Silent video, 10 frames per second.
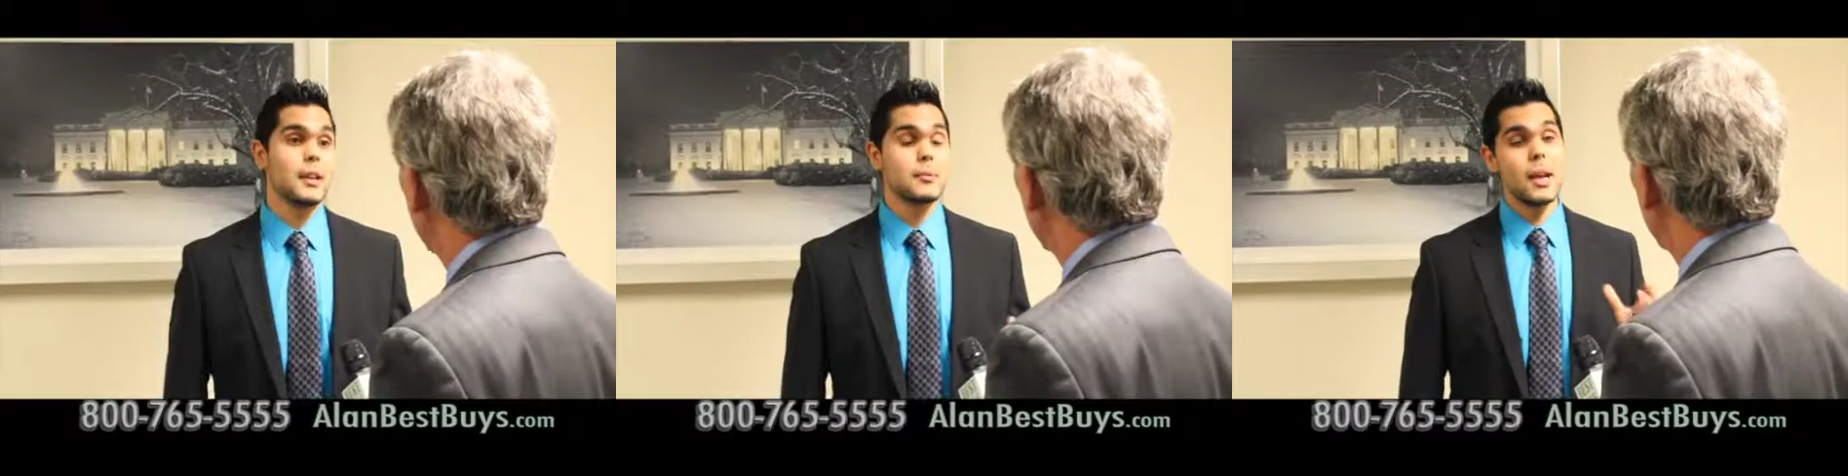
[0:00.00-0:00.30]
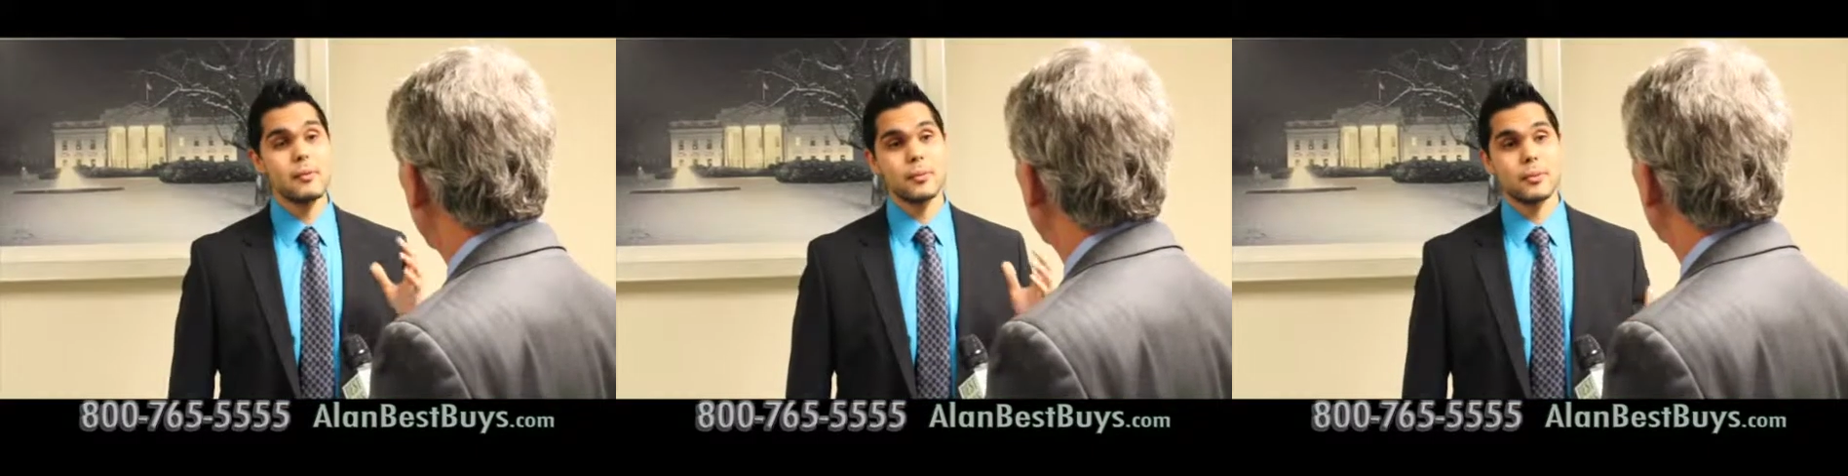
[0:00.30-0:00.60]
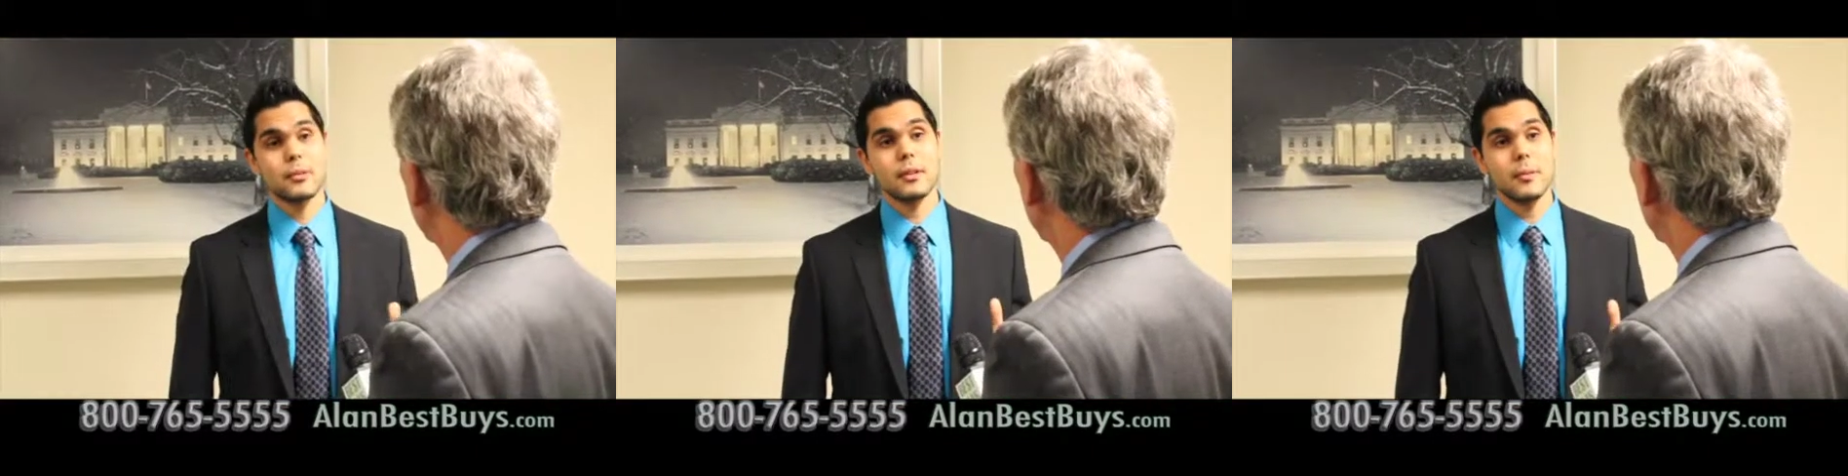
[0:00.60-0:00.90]
We have a
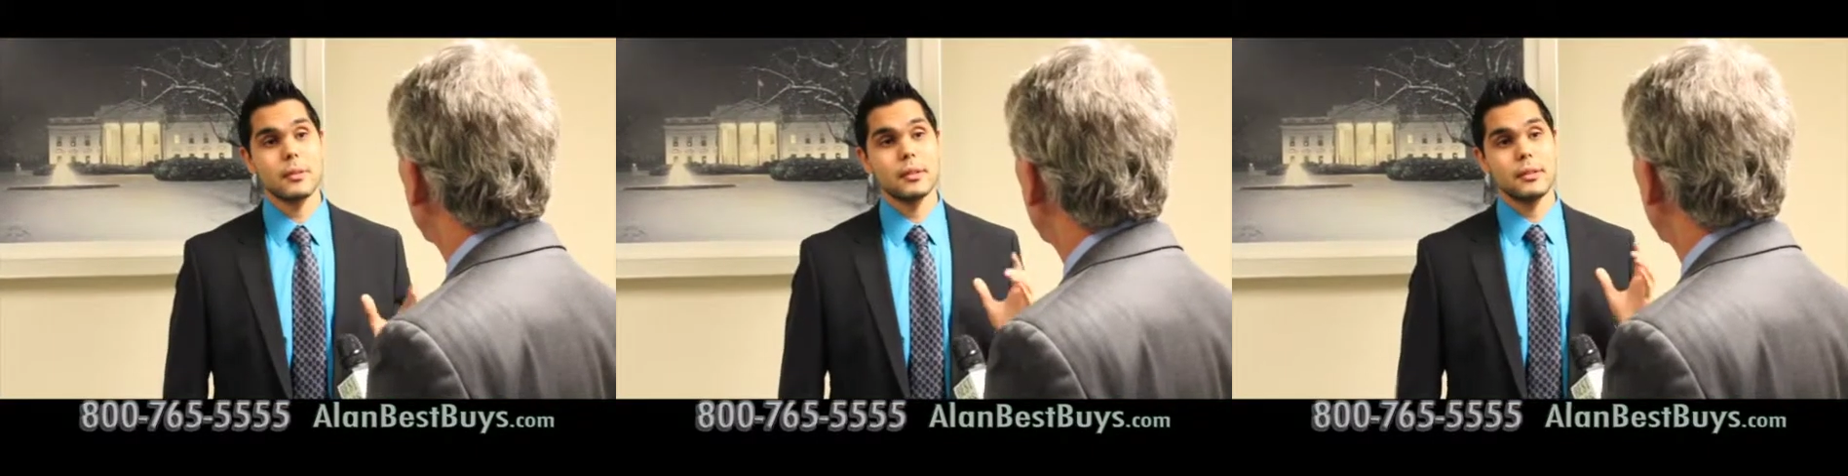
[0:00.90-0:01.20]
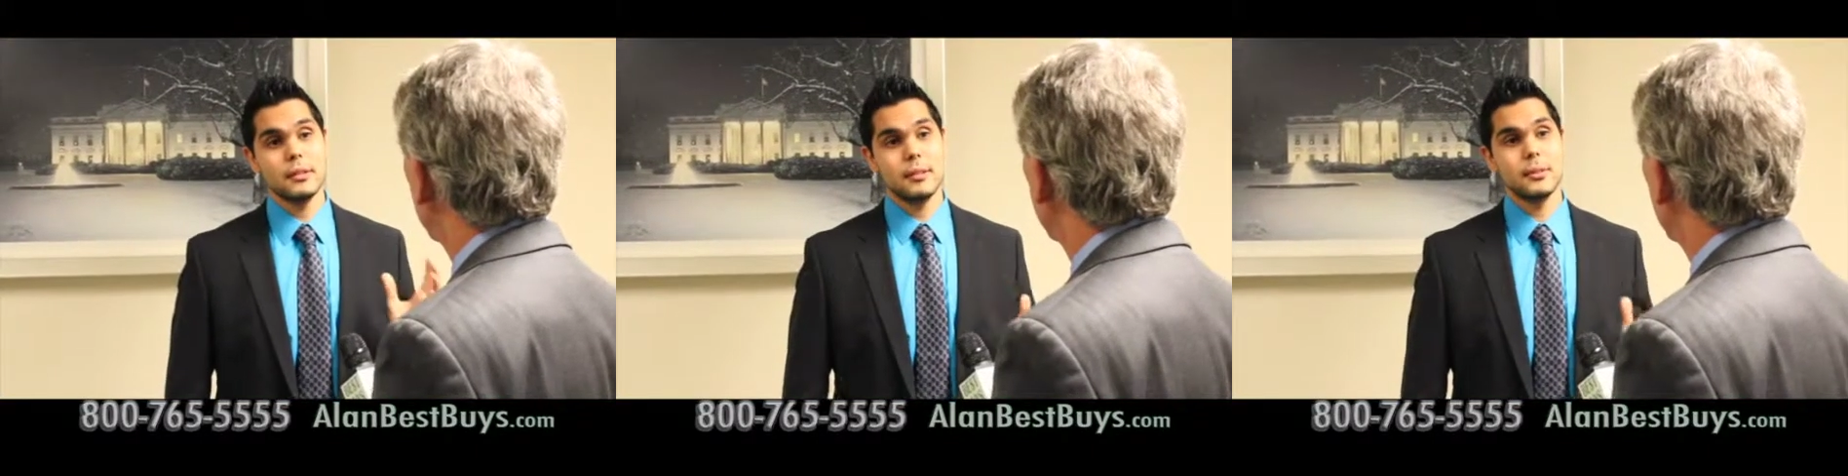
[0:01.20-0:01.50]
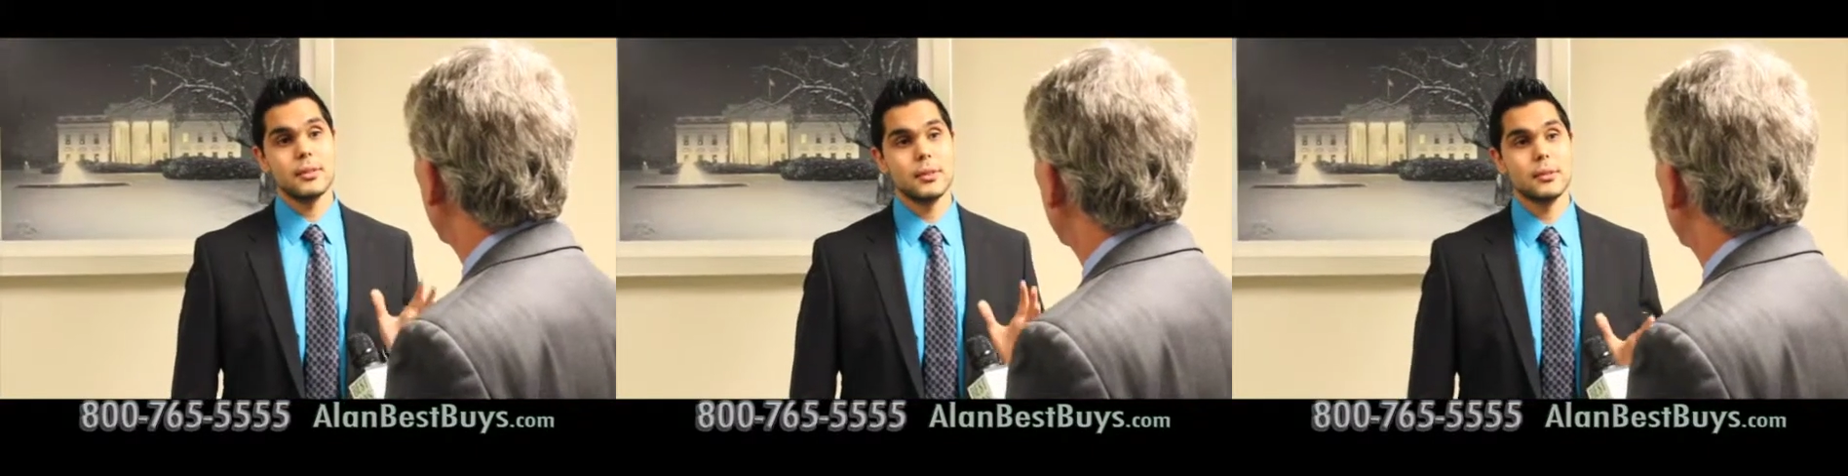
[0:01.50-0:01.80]
program called the
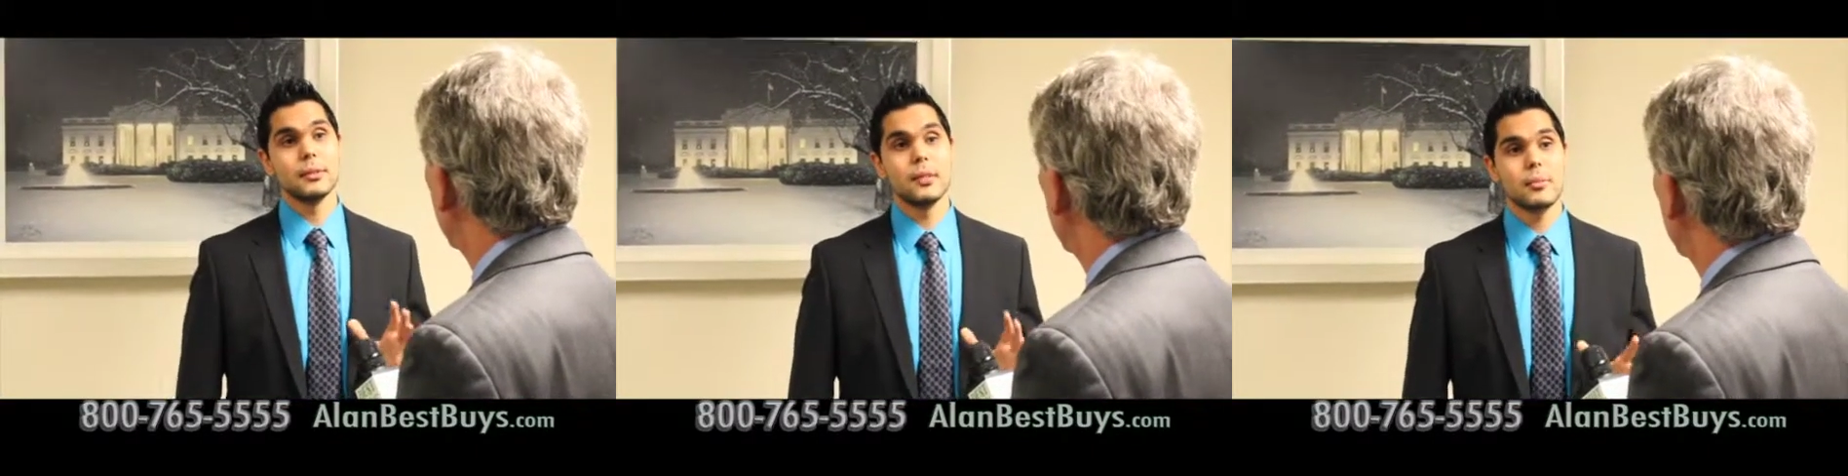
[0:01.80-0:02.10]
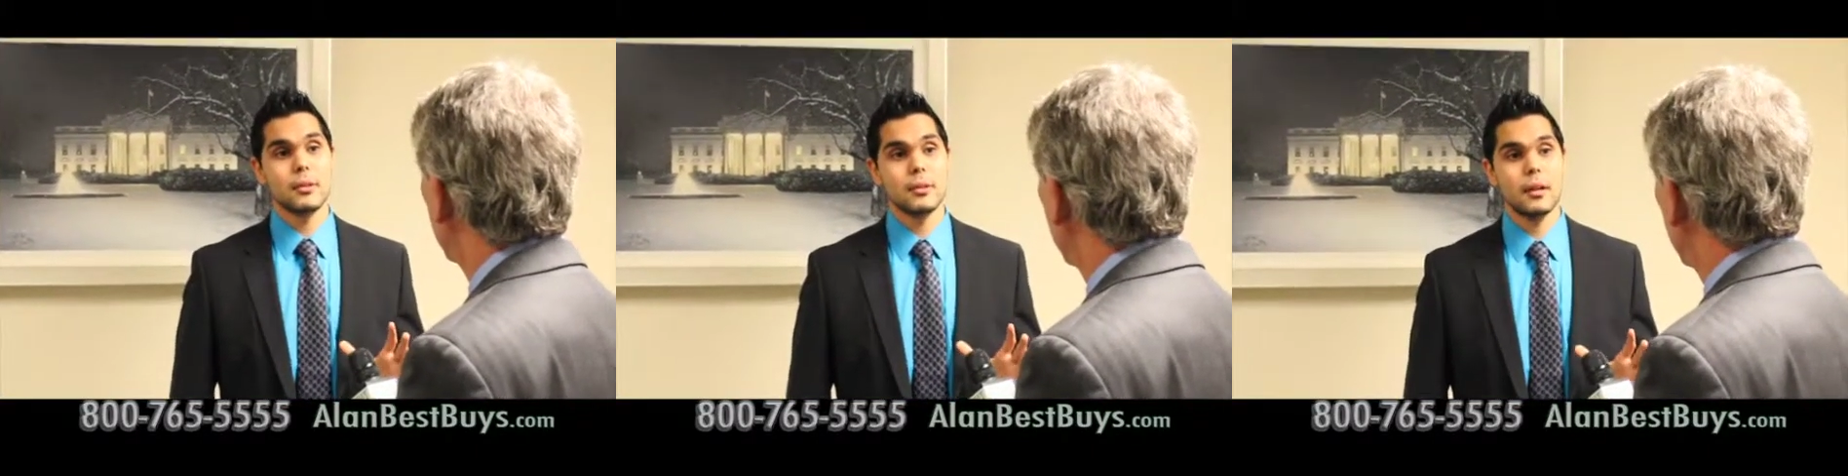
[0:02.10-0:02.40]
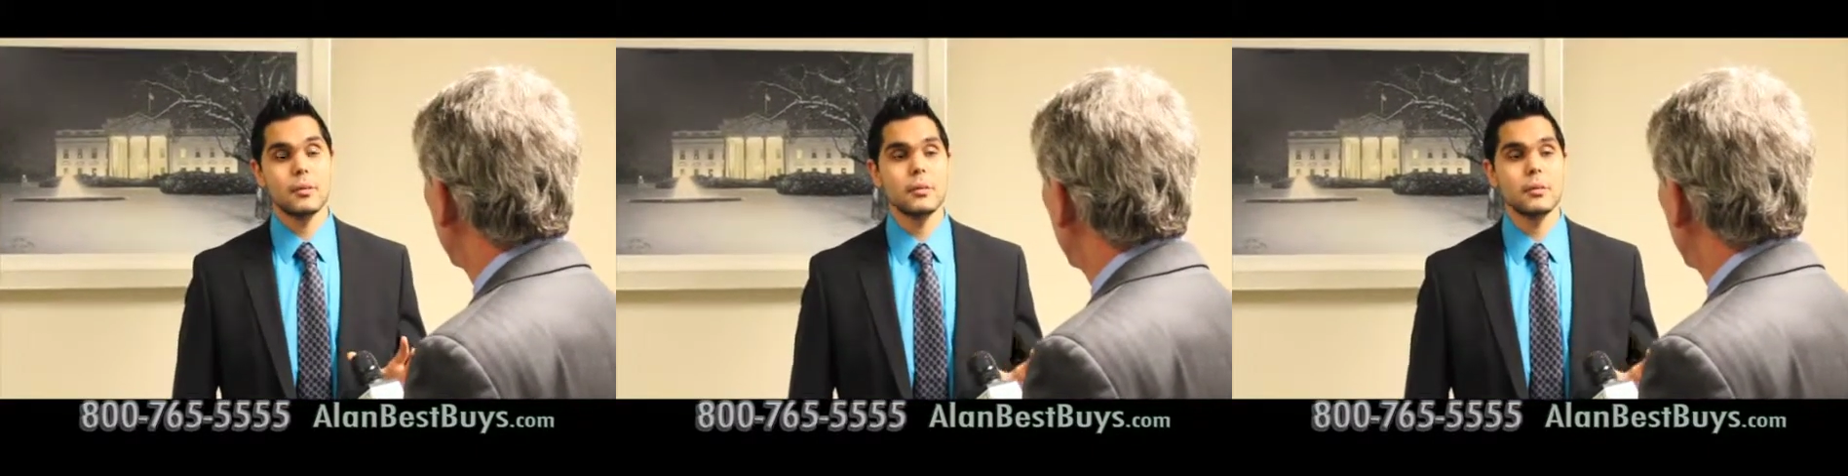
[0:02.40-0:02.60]
W-2 only program,